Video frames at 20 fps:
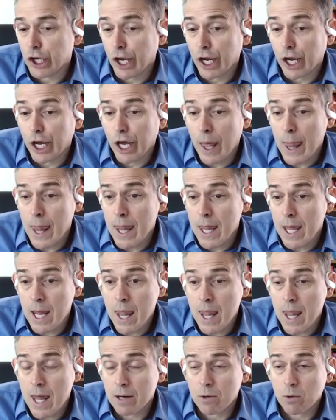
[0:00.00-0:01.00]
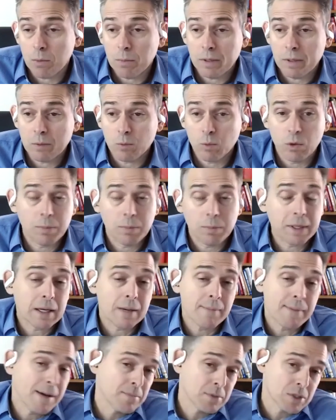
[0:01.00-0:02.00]
and then that'll mean we'll
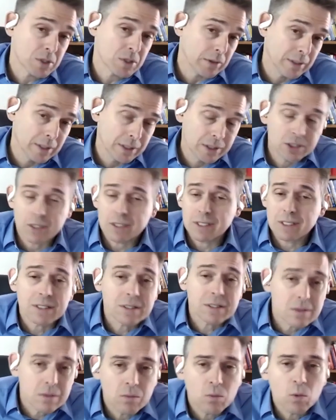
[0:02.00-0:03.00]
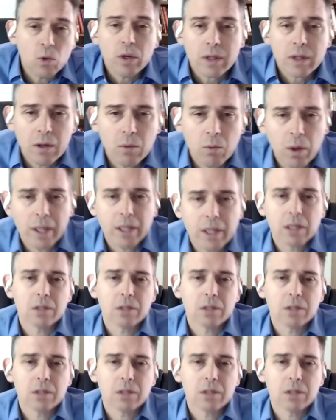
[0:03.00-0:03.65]
become Amazon. It just doesn't work that way.